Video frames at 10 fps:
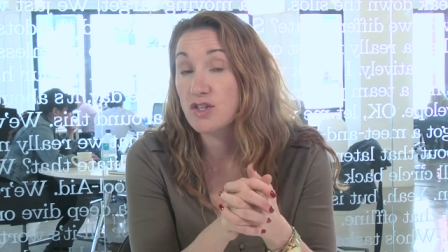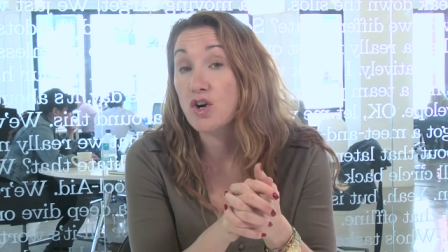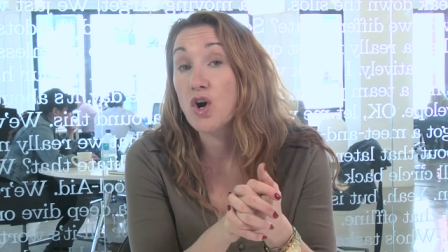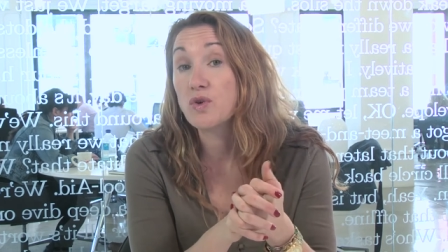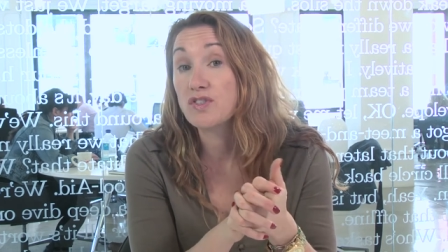
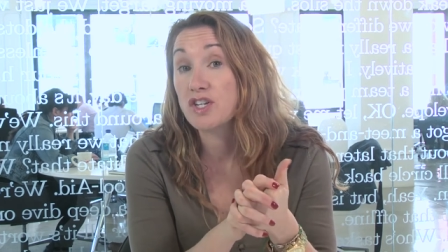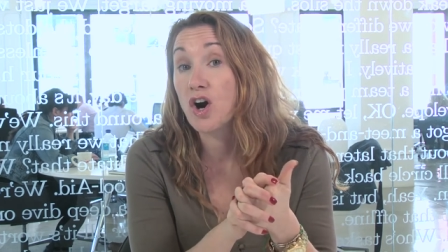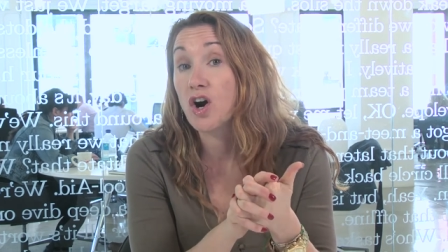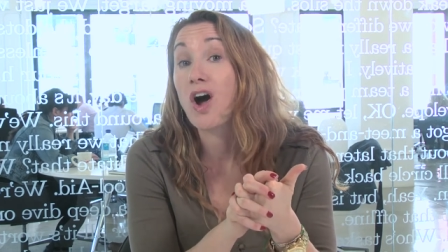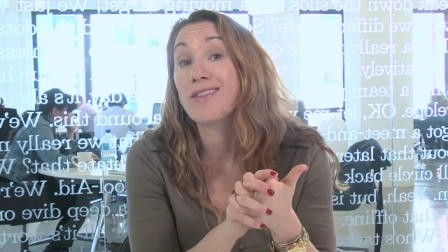their
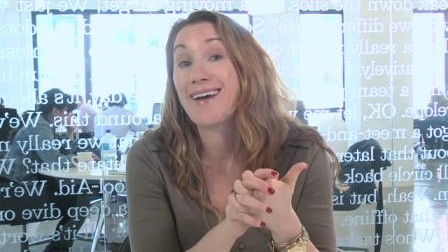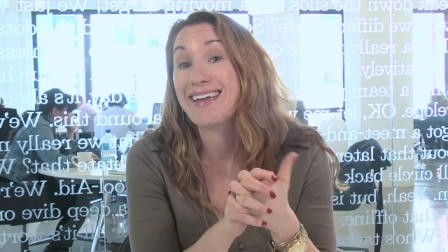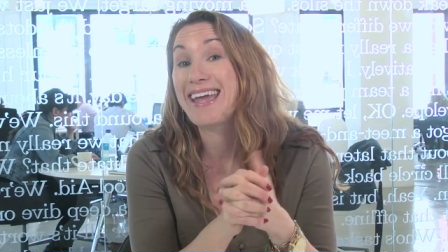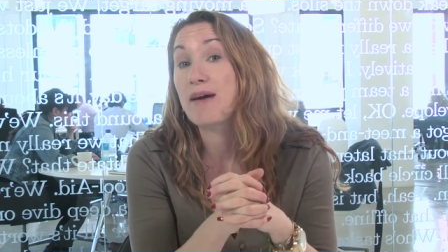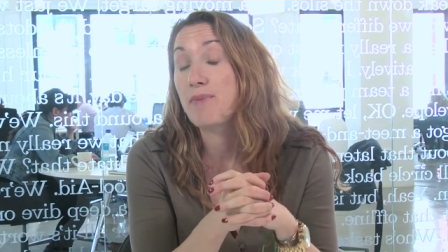OCR
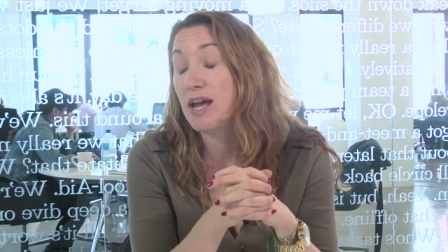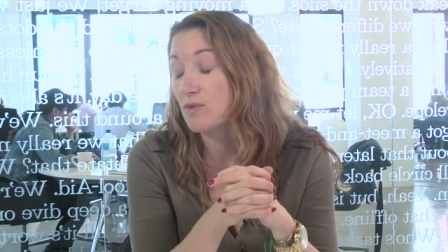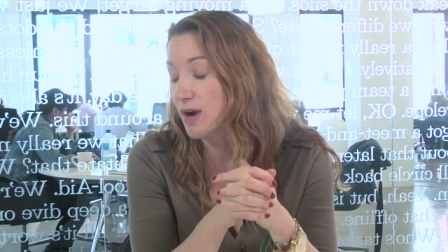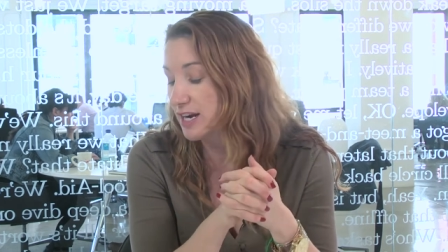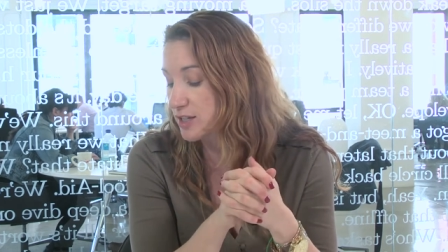online
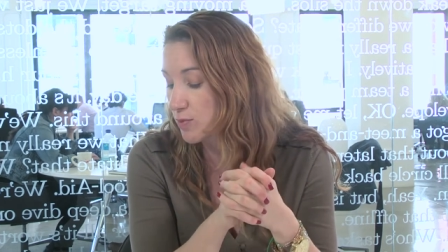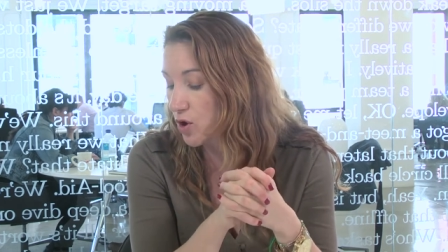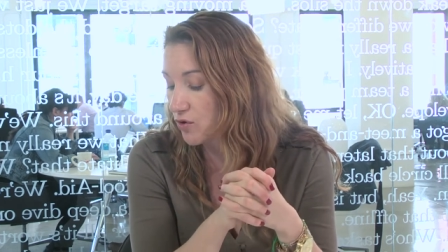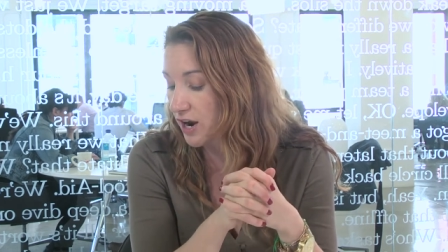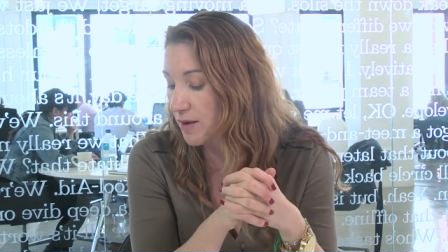campaign ratings
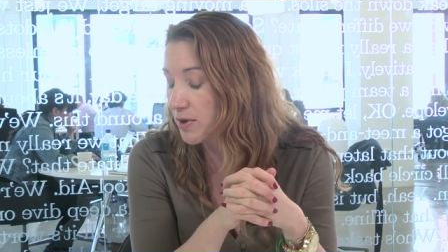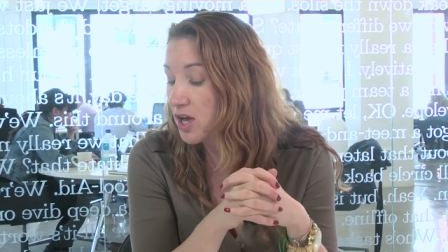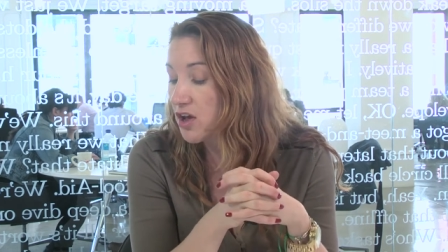program